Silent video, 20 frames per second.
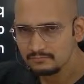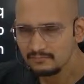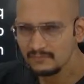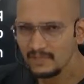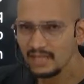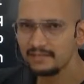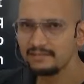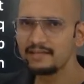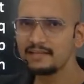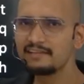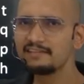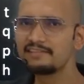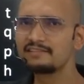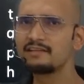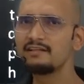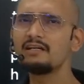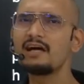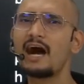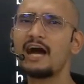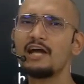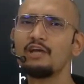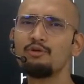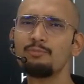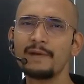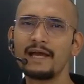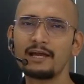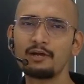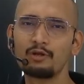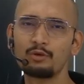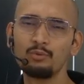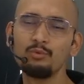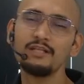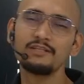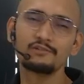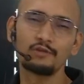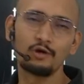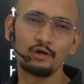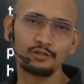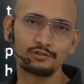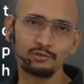there is a IUPAC rule is
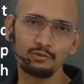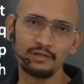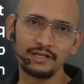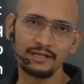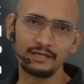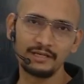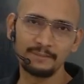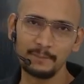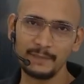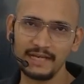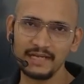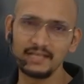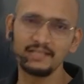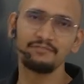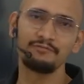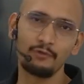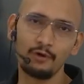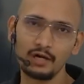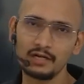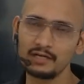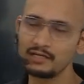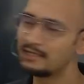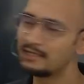also made for